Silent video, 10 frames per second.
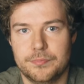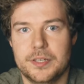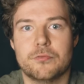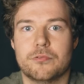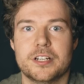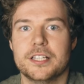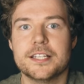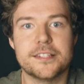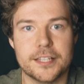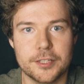be
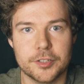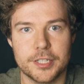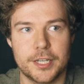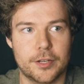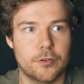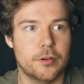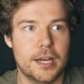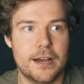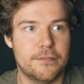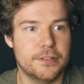realistic looking or
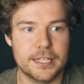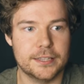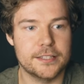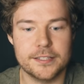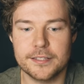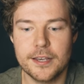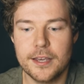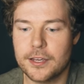have like this